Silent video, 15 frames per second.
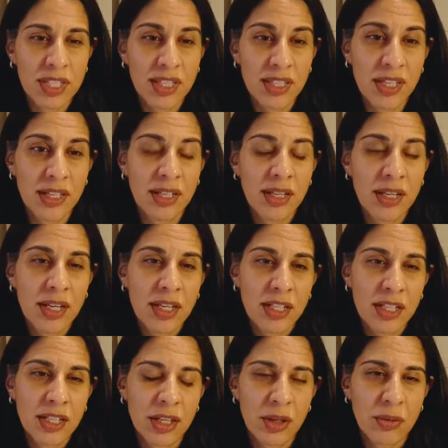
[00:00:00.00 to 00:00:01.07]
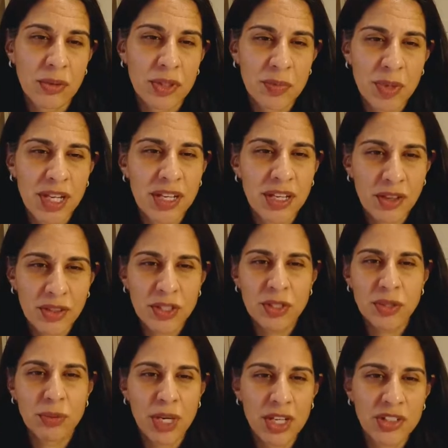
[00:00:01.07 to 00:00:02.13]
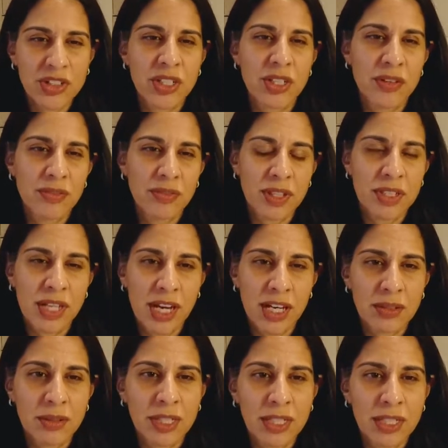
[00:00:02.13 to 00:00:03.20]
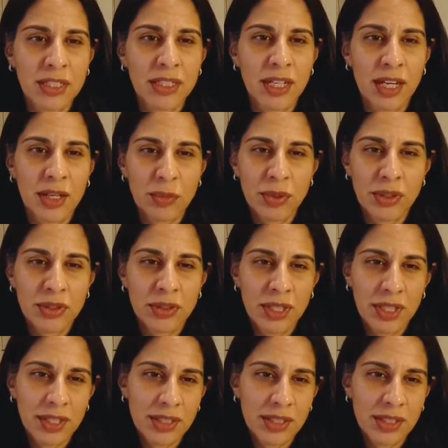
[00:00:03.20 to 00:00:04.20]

And then, you know, depending on the duration of the diarrhea, I will